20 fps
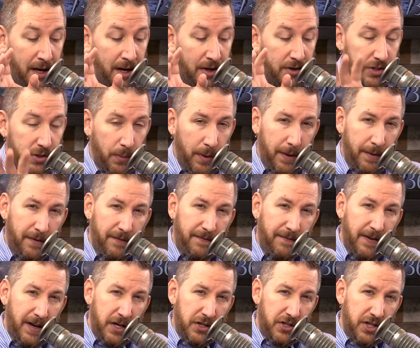So we
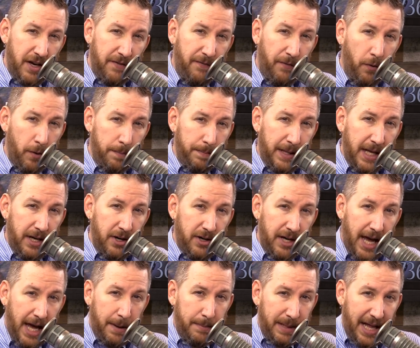finished a four-player
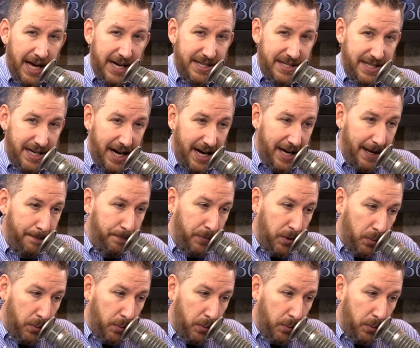game last night